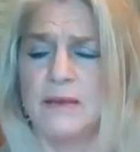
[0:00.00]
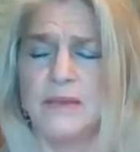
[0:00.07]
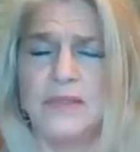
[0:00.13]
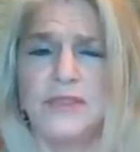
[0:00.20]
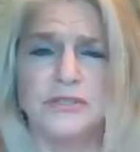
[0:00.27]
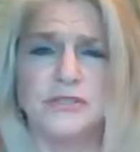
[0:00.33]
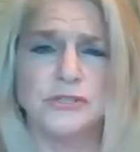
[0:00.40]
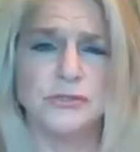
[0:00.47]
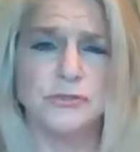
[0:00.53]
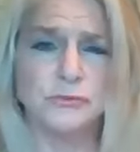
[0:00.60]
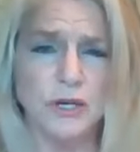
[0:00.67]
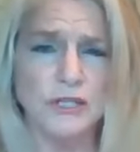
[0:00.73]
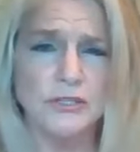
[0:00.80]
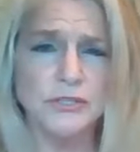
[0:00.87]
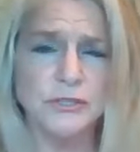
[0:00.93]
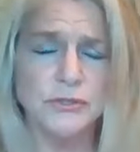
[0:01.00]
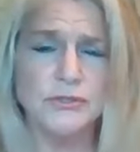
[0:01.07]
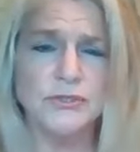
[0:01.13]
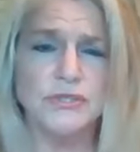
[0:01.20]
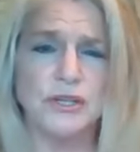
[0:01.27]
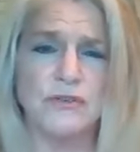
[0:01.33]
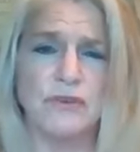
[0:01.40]
the
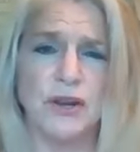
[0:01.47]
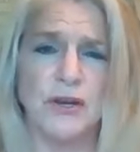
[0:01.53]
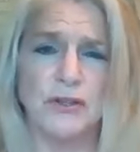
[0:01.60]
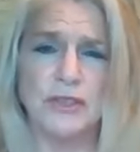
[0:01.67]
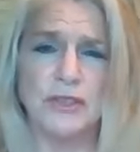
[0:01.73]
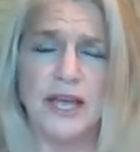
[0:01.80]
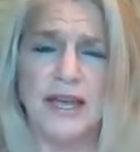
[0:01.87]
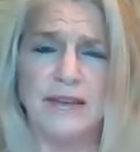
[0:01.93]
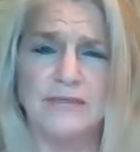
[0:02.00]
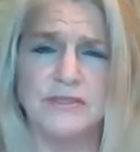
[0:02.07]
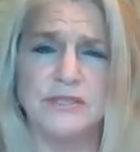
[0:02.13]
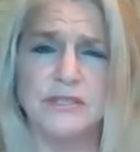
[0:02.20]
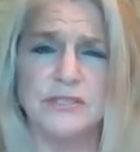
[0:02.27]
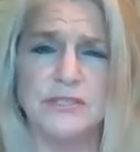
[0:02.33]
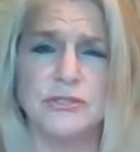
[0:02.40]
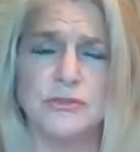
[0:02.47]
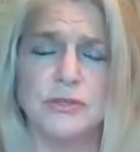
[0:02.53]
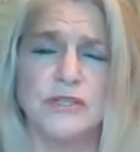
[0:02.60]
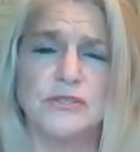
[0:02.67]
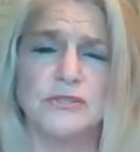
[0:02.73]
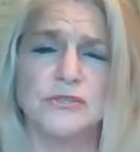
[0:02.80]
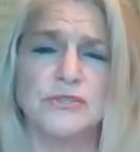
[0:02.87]
structures of our lives, the
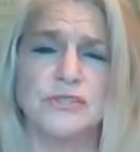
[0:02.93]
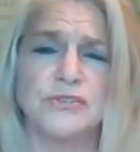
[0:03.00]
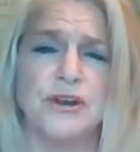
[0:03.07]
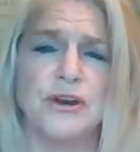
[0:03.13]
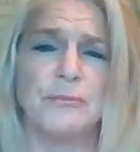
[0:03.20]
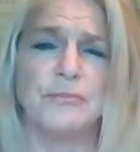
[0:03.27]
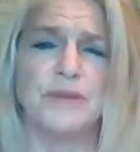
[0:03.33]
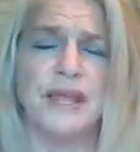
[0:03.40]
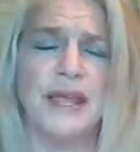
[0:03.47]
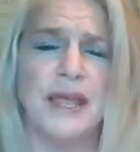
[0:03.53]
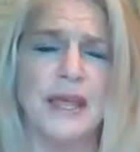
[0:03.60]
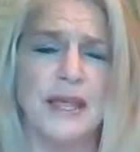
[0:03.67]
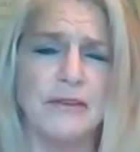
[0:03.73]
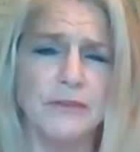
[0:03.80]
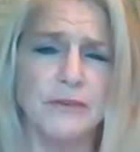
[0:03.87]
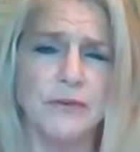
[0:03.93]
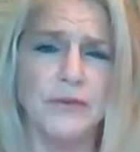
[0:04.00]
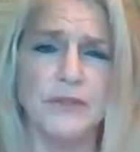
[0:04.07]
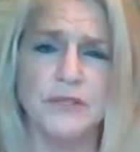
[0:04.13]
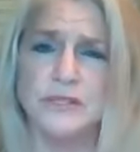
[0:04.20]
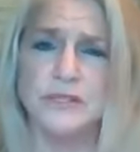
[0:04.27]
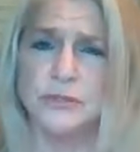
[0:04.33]
structures of our behavior,
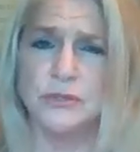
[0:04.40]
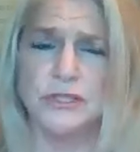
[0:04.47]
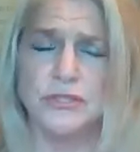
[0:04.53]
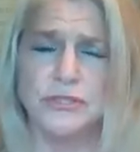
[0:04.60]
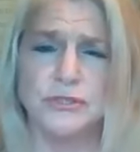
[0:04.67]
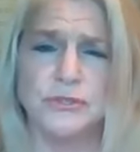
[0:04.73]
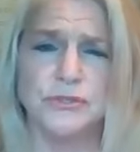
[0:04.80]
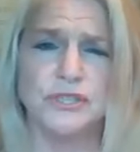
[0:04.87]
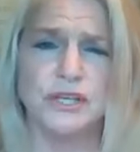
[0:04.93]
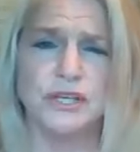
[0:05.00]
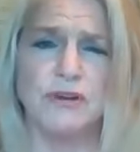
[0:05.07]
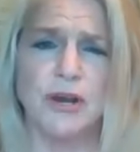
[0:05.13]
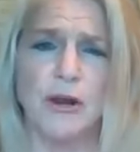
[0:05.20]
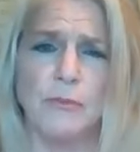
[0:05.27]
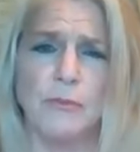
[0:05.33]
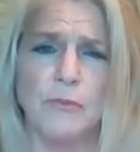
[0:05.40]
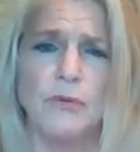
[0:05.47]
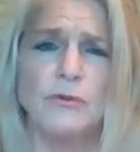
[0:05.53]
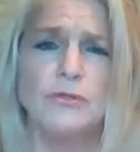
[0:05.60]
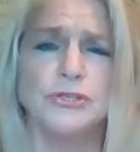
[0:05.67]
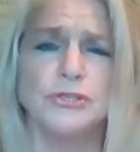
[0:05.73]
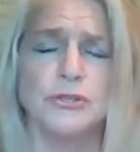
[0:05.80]
the structures of our
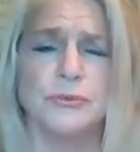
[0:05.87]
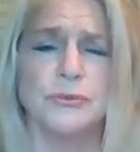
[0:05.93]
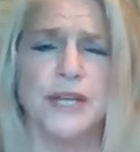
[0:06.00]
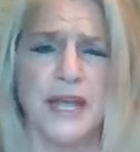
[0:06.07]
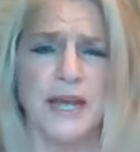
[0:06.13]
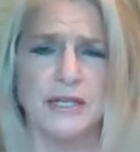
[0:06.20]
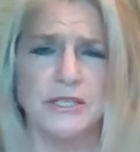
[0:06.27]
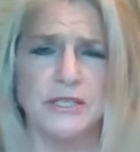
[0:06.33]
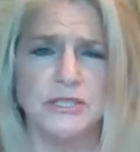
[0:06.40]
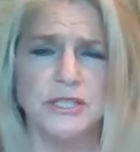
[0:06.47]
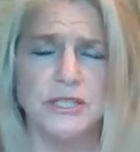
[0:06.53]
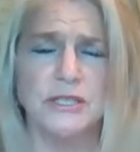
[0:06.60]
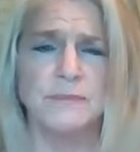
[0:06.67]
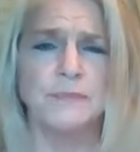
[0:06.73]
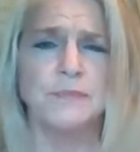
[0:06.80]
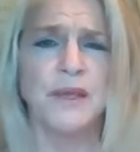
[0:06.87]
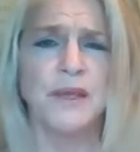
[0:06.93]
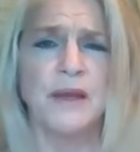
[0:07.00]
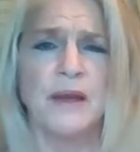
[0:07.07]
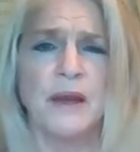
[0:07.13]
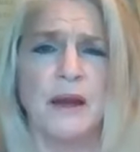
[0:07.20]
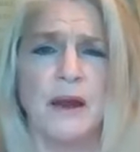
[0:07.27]
emotional reaction
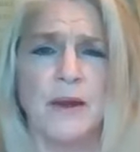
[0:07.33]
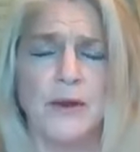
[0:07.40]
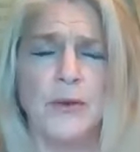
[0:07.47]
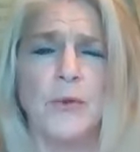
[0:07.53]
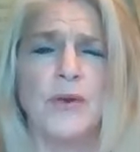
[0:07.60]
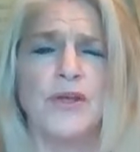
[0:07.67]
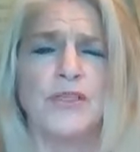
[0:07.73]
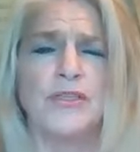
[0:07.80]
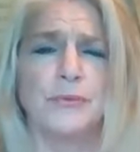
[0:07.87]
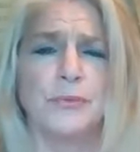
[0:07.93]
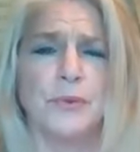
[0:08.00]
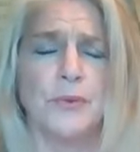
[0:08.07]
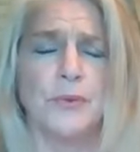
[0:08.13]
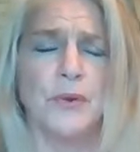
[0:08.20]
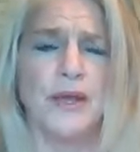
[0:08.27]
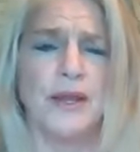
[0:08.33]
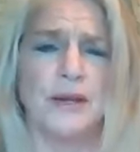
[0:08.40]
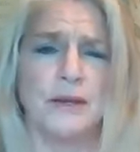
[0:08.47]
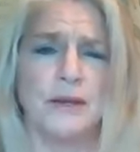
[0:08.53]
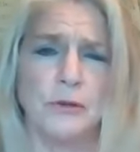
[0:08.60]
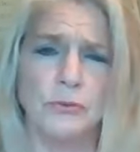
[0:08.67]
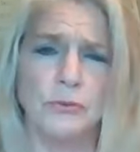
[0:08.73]
are going through an
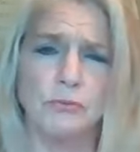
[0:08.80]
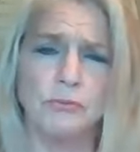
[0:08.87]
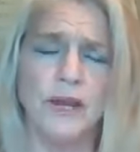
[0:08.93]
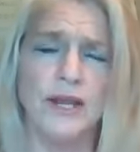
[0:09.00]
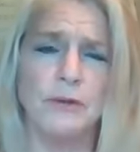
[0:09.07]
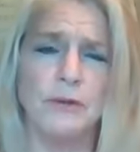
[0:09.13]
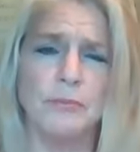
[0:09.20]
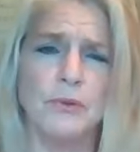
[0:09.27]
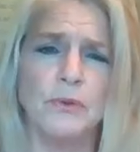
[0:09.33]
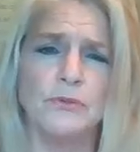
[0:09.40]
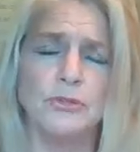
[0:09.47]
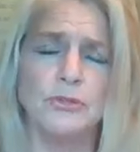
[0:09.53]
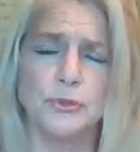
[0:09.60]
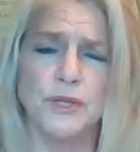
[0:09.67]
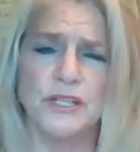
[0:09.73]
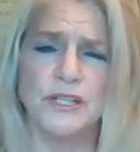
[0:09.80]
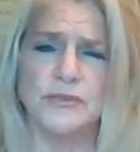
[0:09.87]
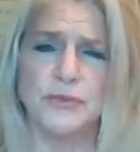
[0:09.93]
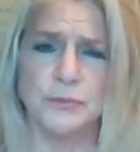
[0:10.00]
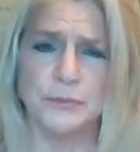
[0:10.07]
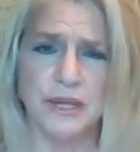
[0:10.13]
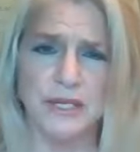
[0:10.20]
incredible
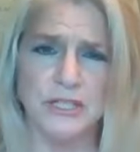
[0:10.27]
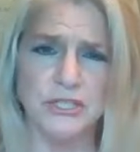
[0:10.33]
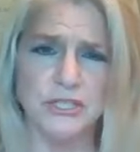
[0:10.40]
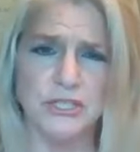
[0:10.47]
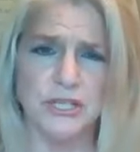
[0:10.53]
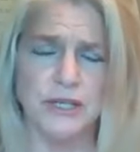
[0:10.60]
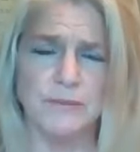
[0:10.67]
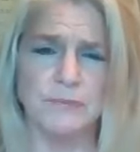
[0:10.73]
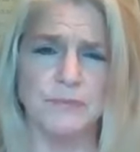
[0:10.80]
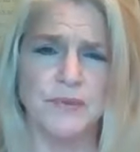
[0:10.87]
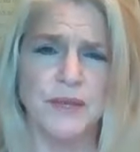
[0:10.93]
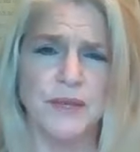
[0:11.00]
transformation.